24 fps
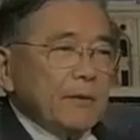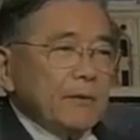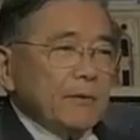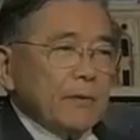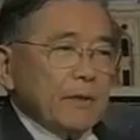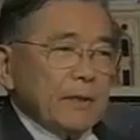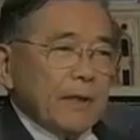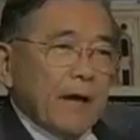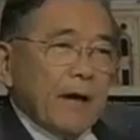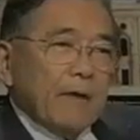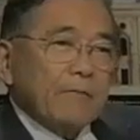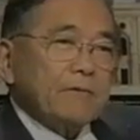
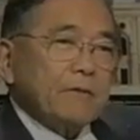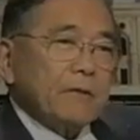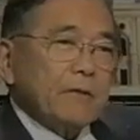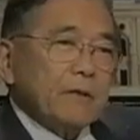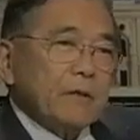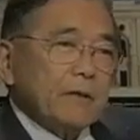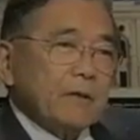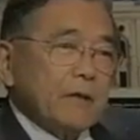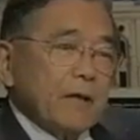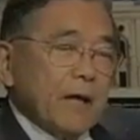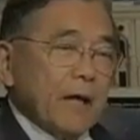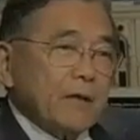Well, after
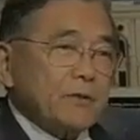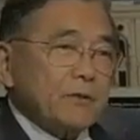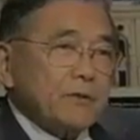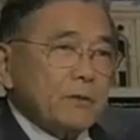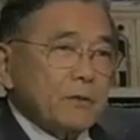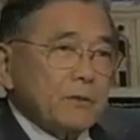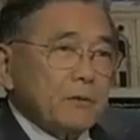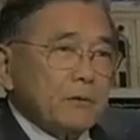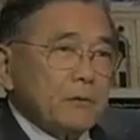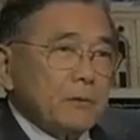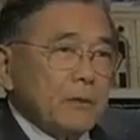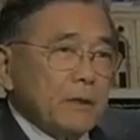the
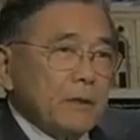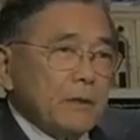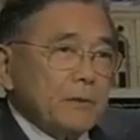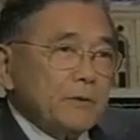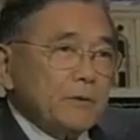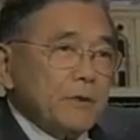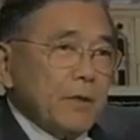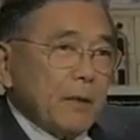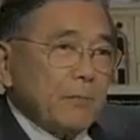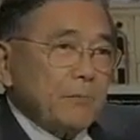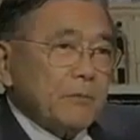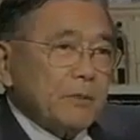National
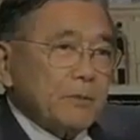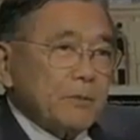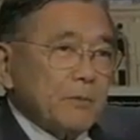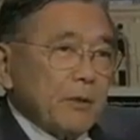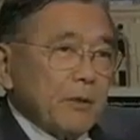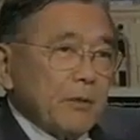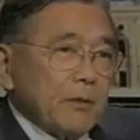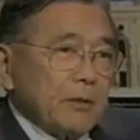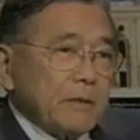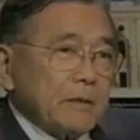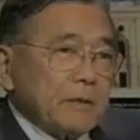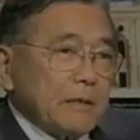Japanese
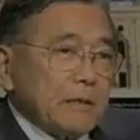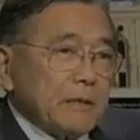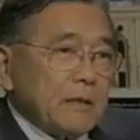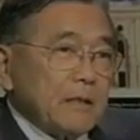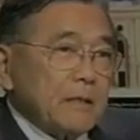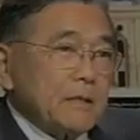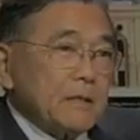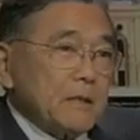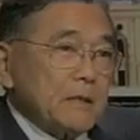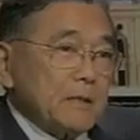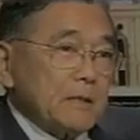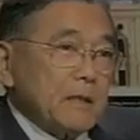American
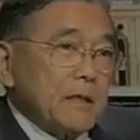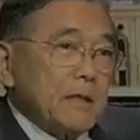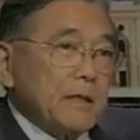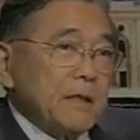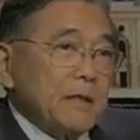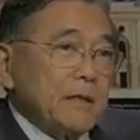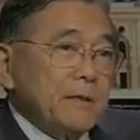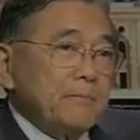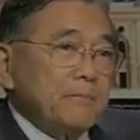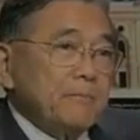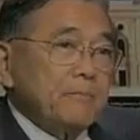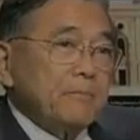Citizens
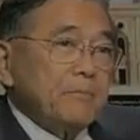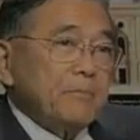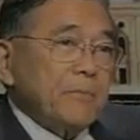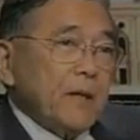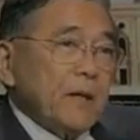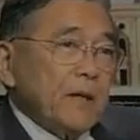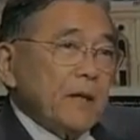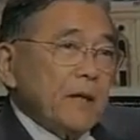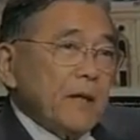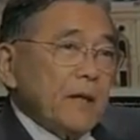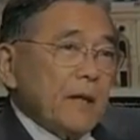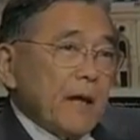League
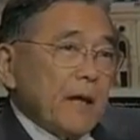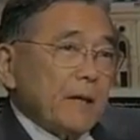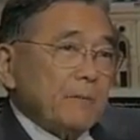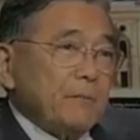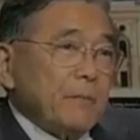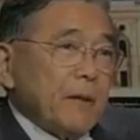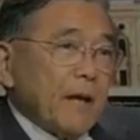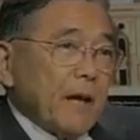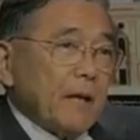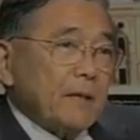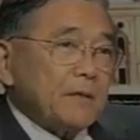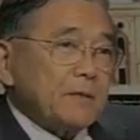
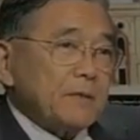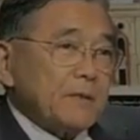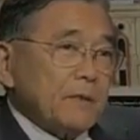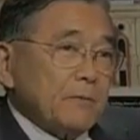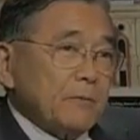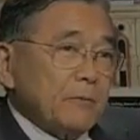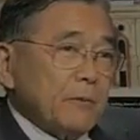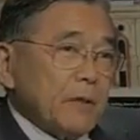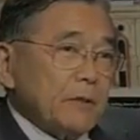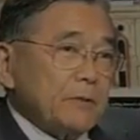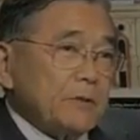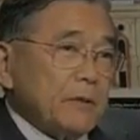had passed
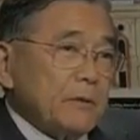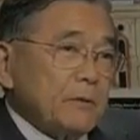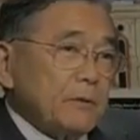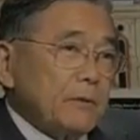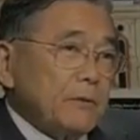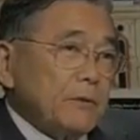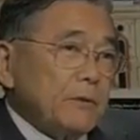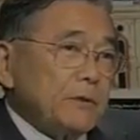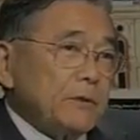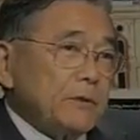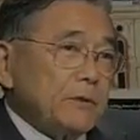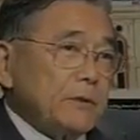their
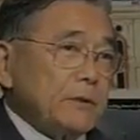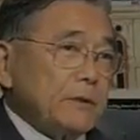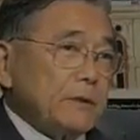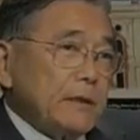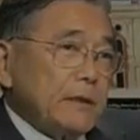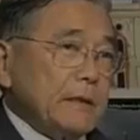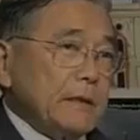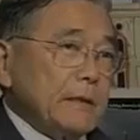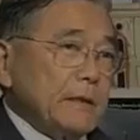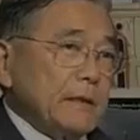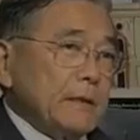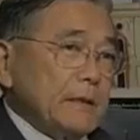resolution,
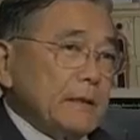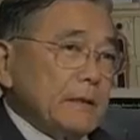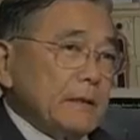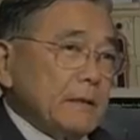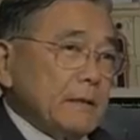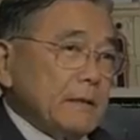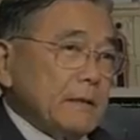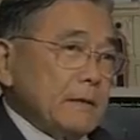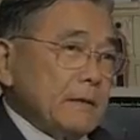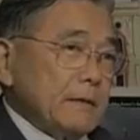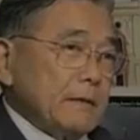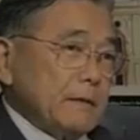
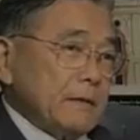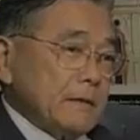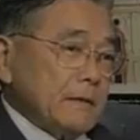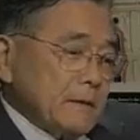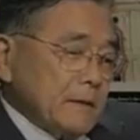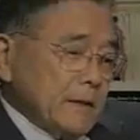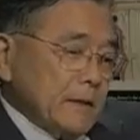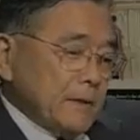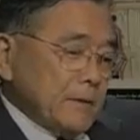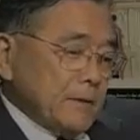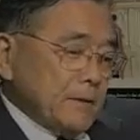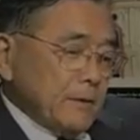
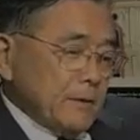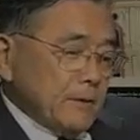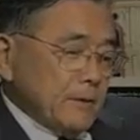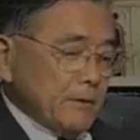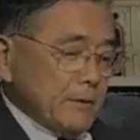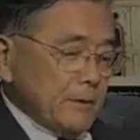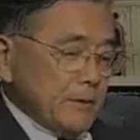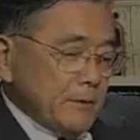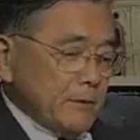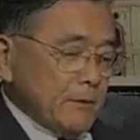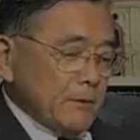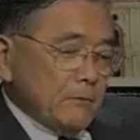
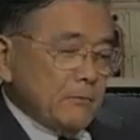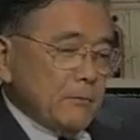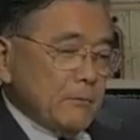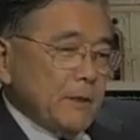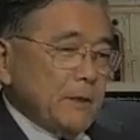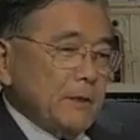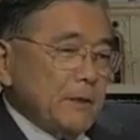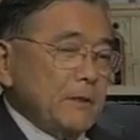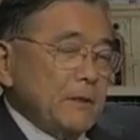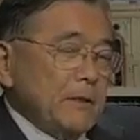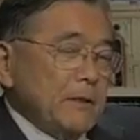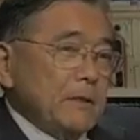Senator
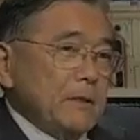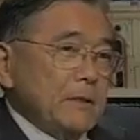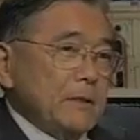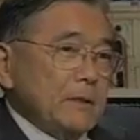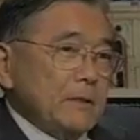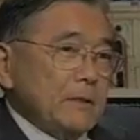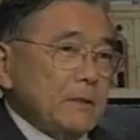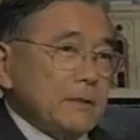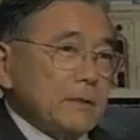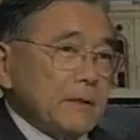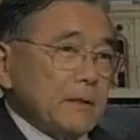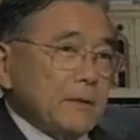Inoue,
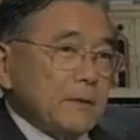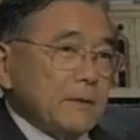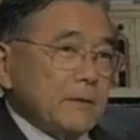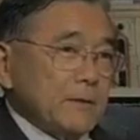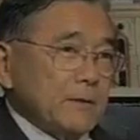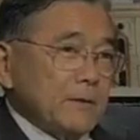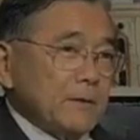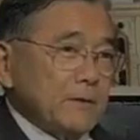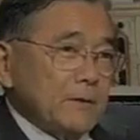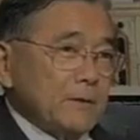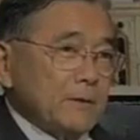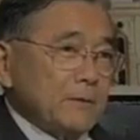
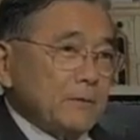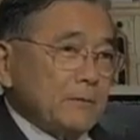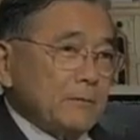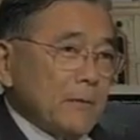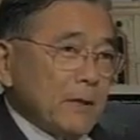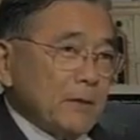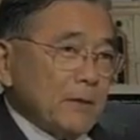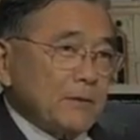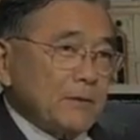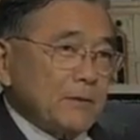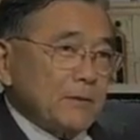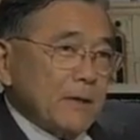Senator
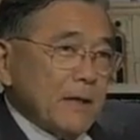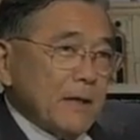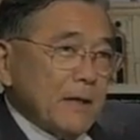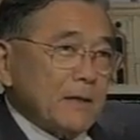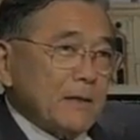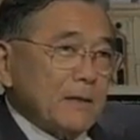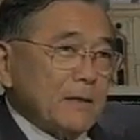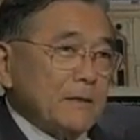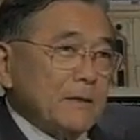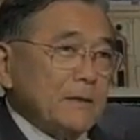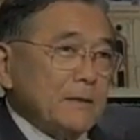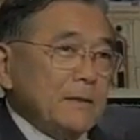
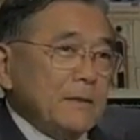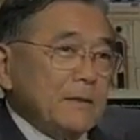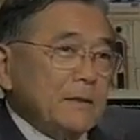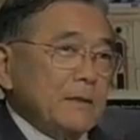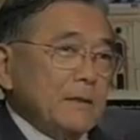Matsunaga,